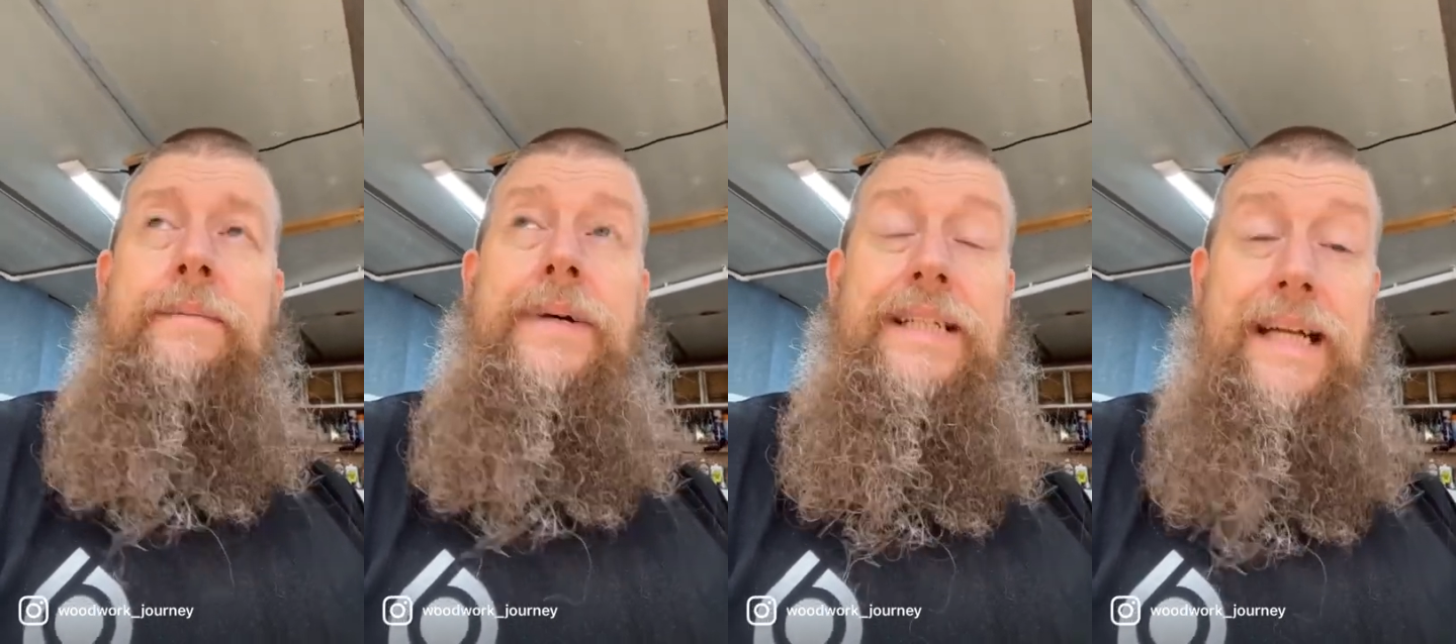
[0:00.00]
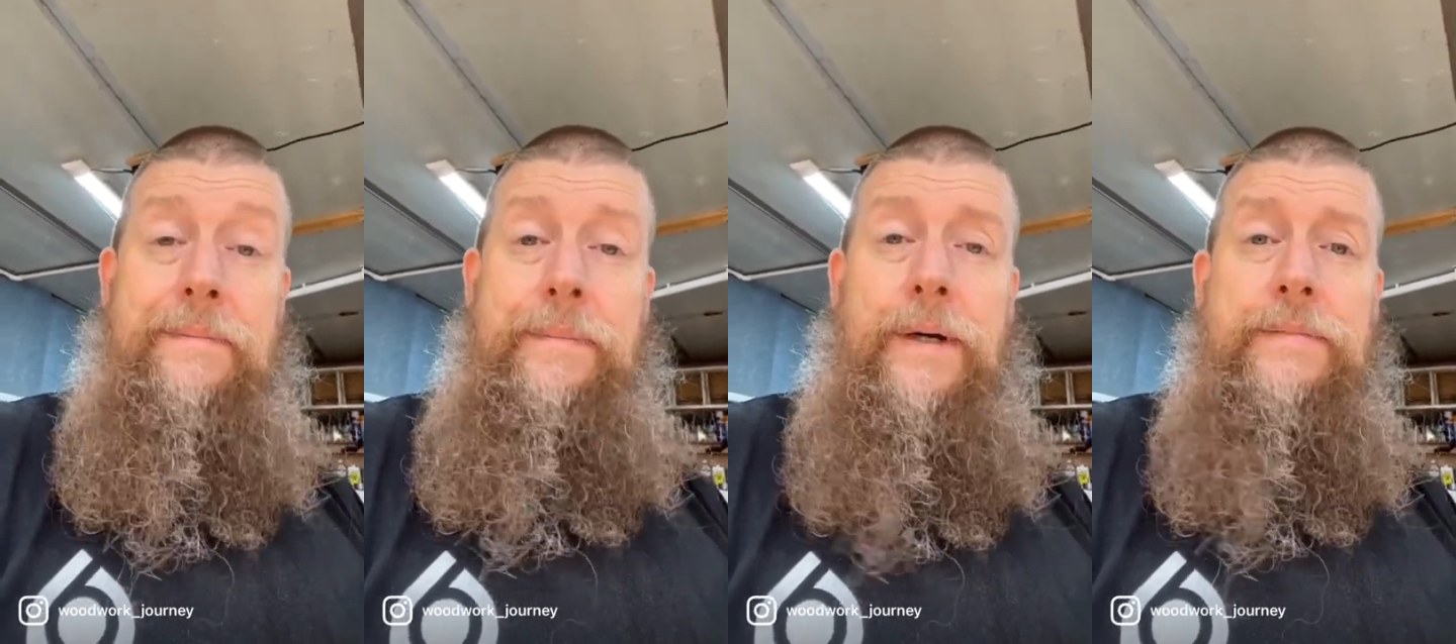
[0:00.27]
My
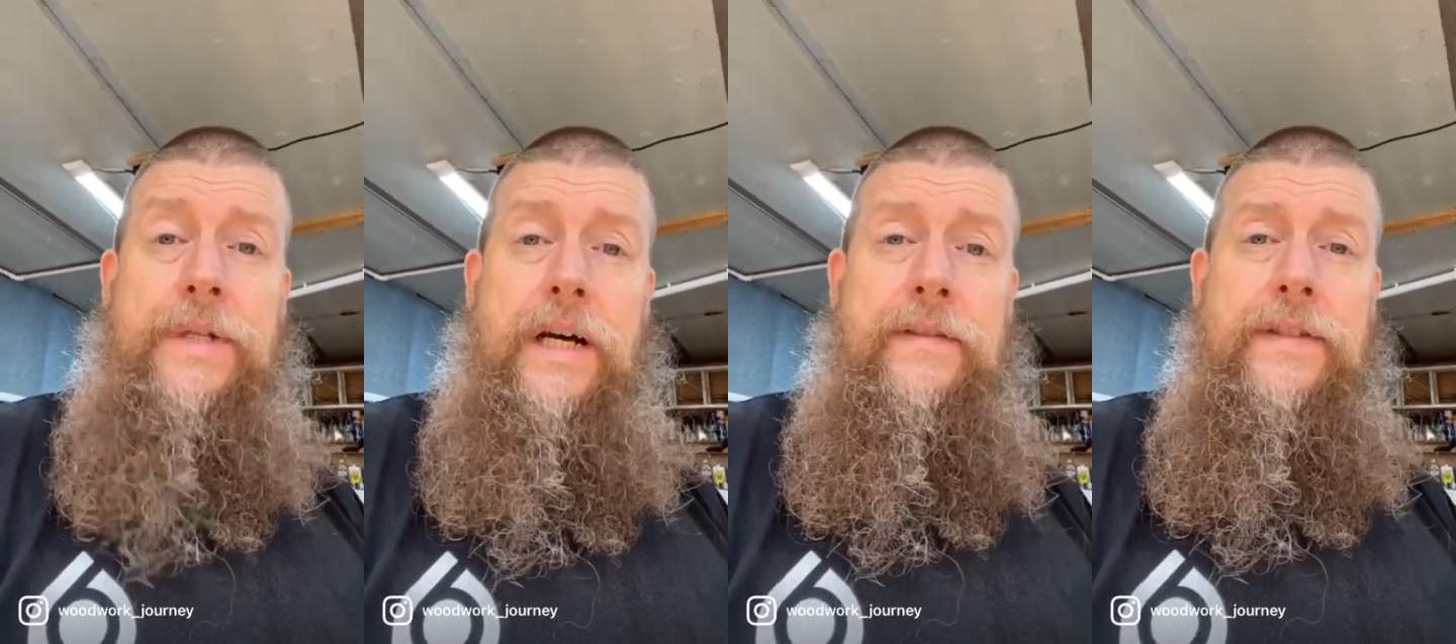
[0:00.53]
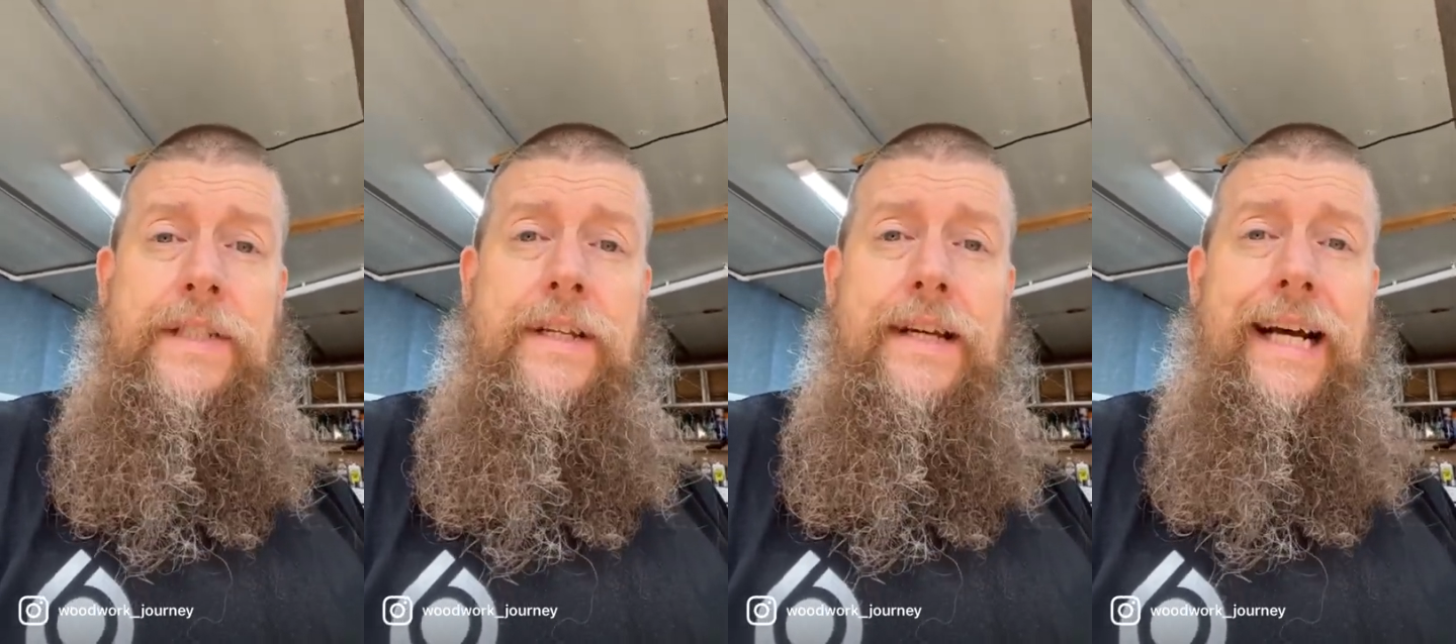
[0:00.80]
dad popped
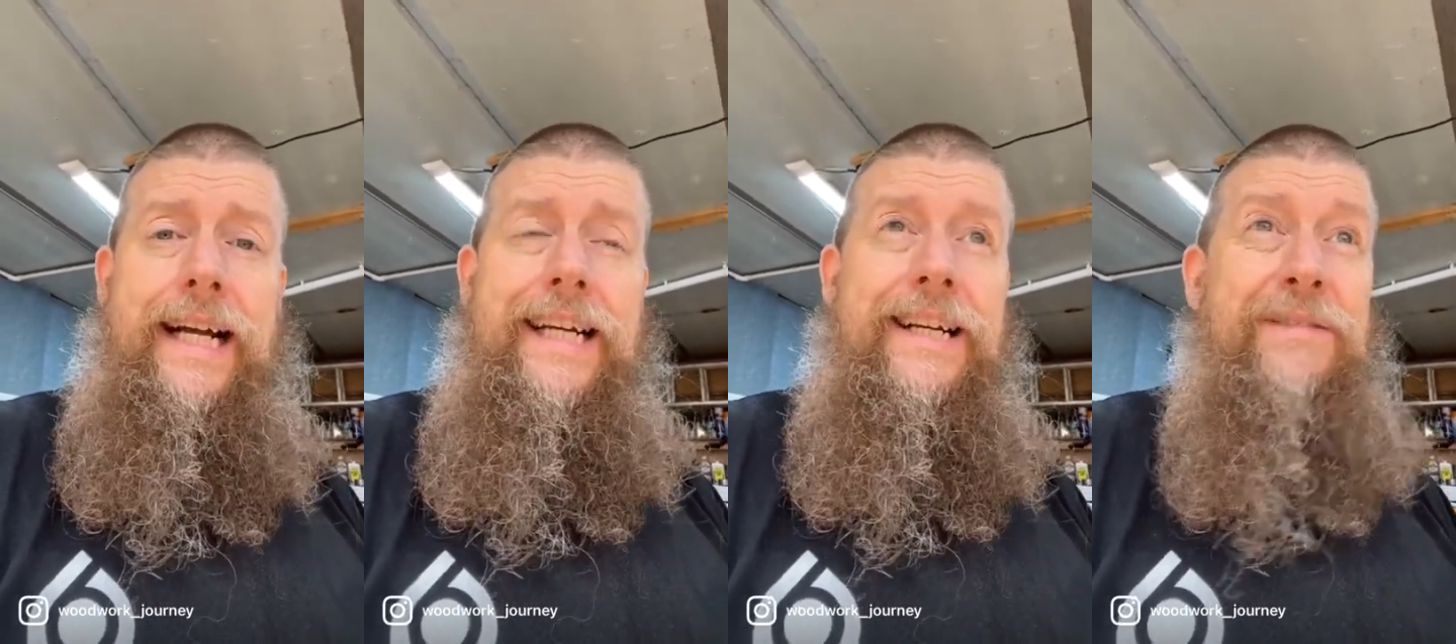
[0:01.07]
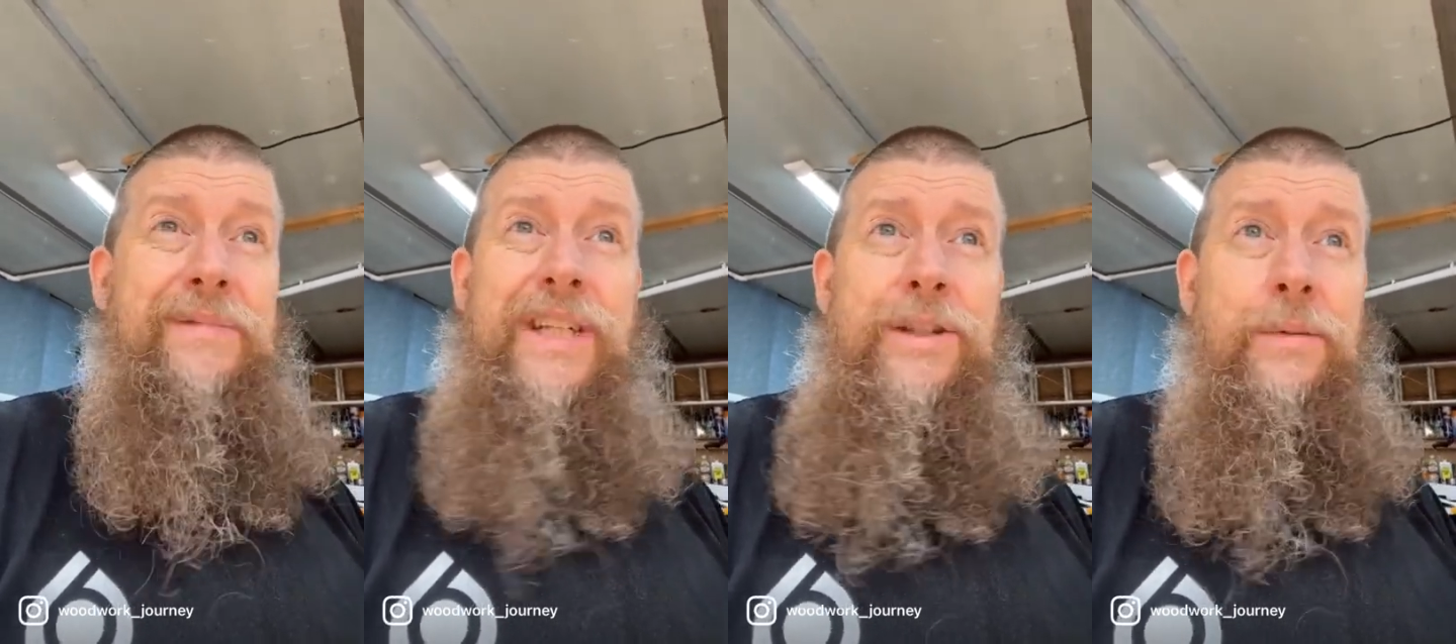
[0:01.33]
over today
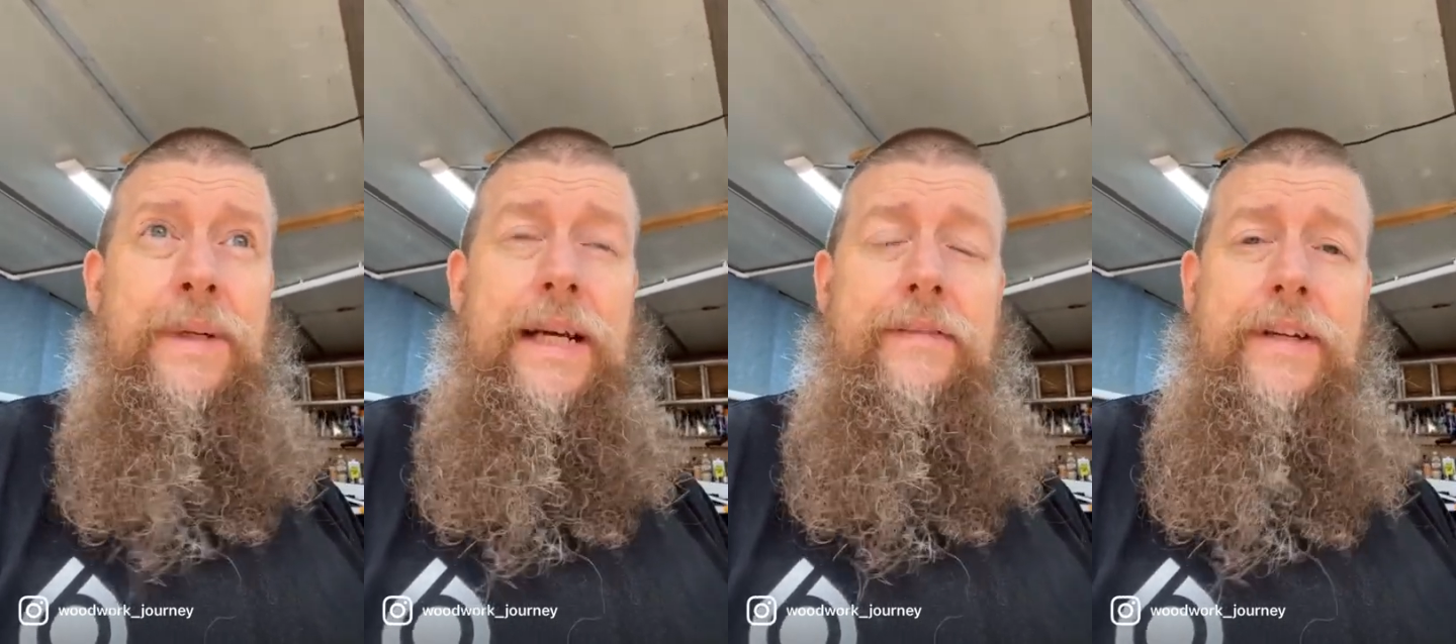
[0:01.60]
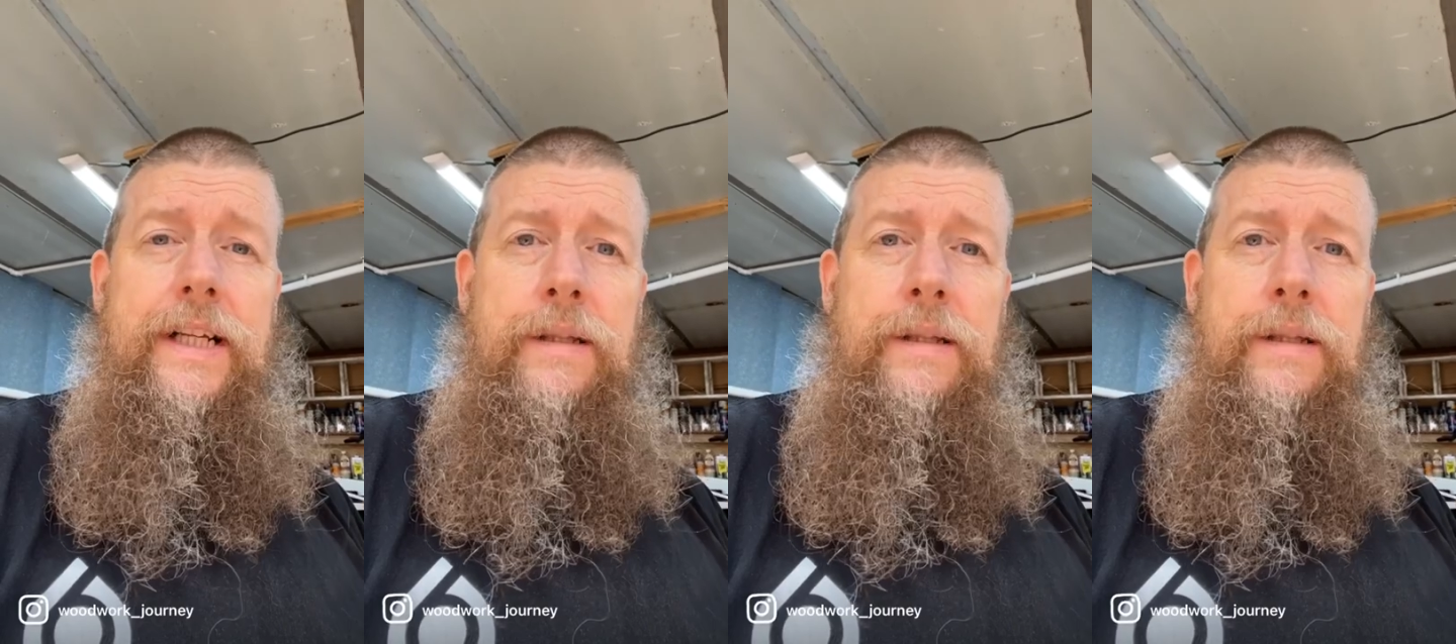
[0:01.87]
and we normally have a